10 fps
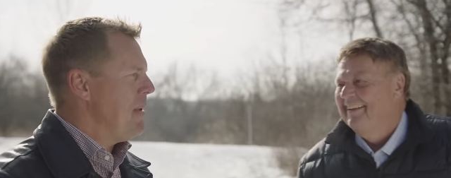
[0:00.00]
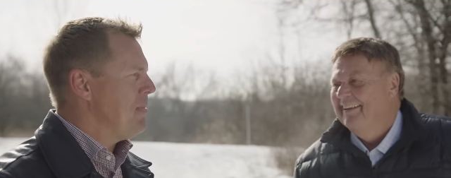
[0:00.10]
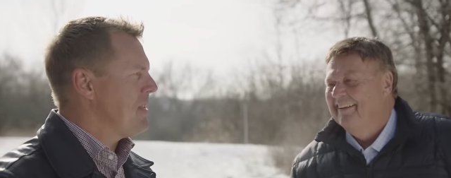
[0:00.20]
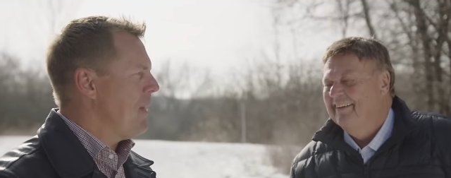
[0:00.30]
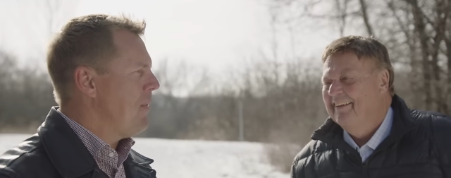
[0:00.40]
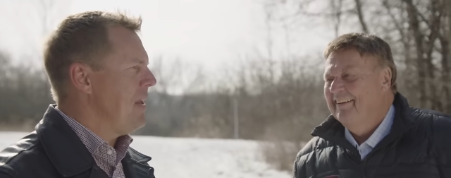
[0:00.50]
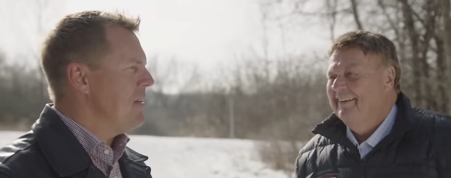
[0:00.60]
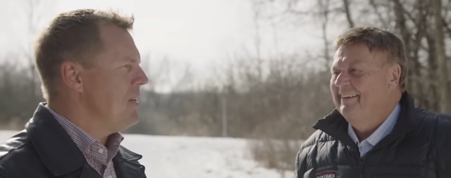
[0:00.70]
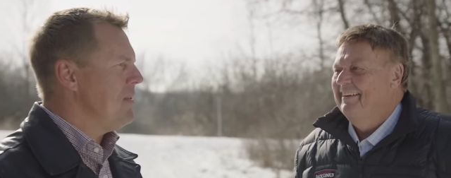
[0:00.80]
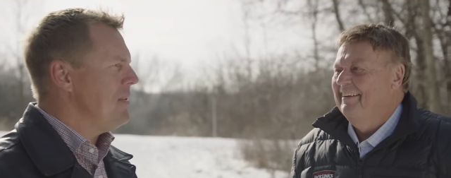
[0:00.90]
Speaker 1: when people say, what do you
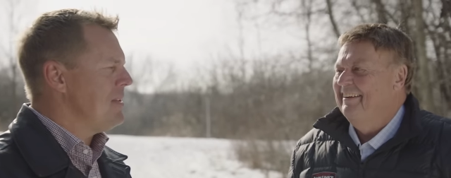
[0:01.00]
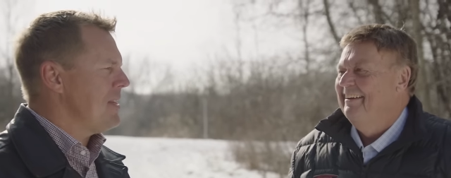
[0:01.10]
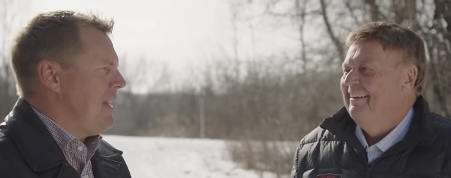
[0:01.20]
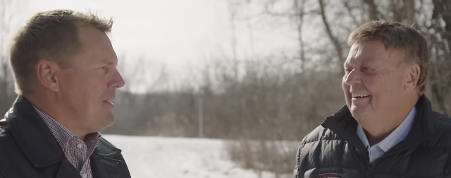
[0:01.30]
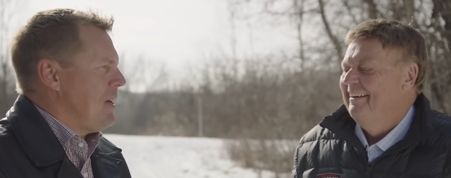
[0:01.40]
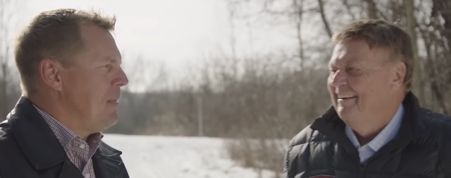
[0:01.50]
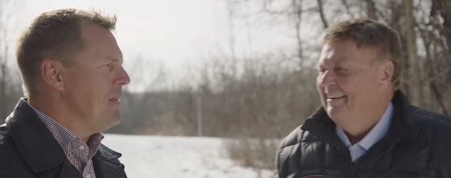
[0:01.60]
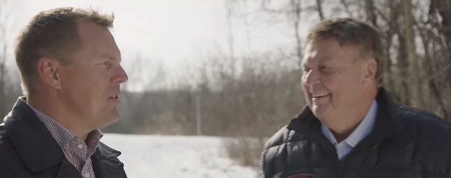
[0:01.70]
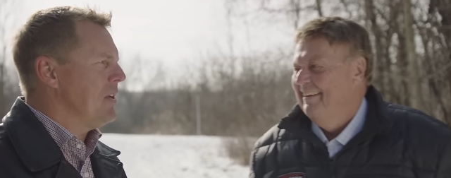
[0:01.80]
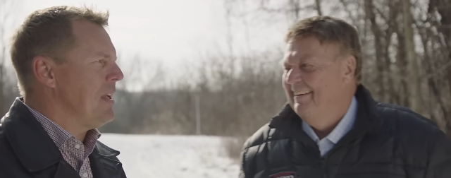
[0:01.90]
do? And you say, I sell
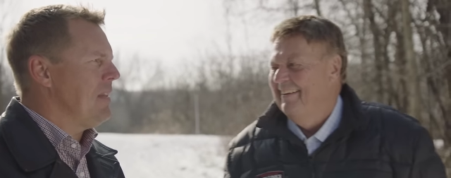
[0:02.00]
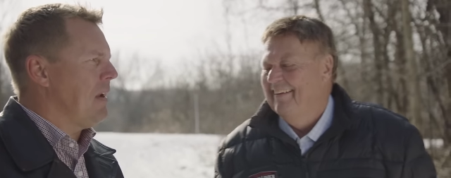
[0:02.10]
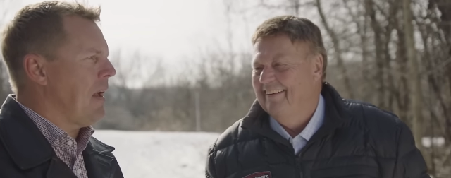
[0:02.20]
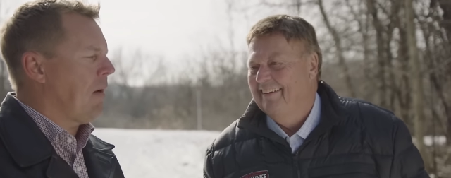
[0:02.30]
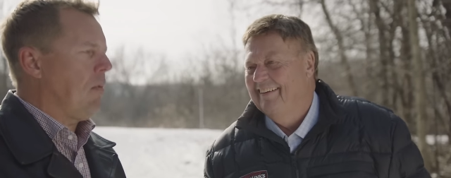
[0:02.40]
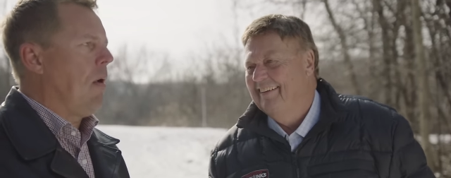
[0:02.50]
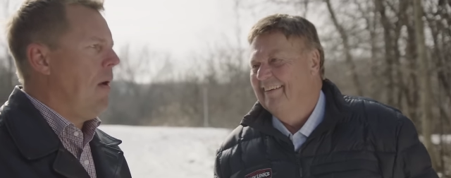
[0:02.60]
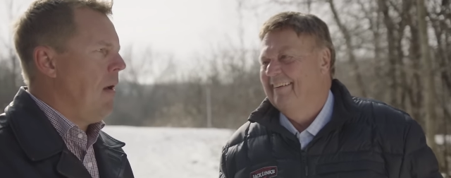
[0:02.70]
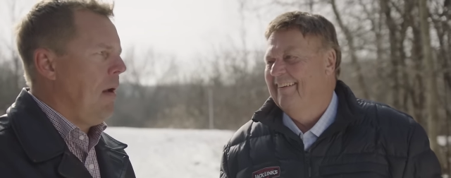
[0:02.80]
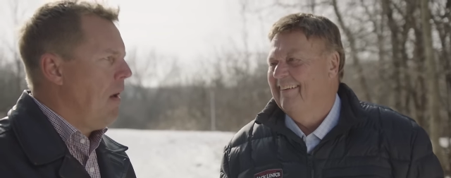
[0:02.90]
beef jerky, they're like,
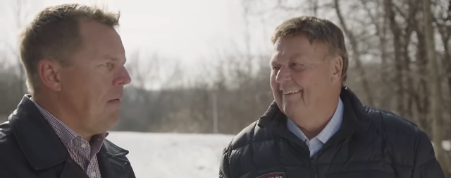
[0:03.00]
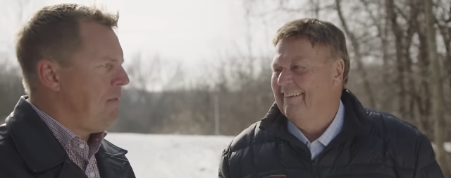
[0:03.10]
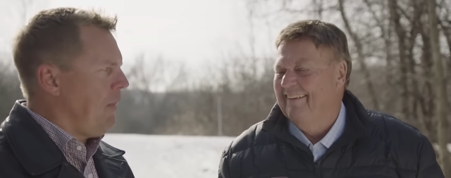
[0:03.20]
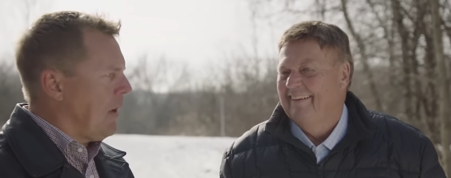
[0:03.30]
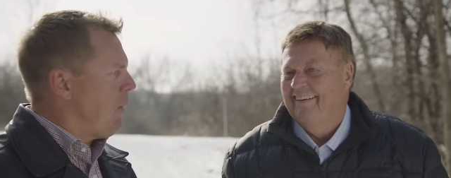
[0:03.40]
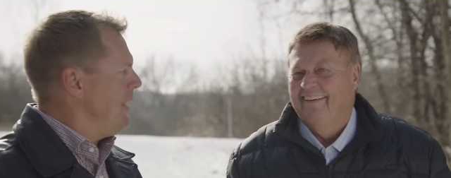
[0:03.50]
full of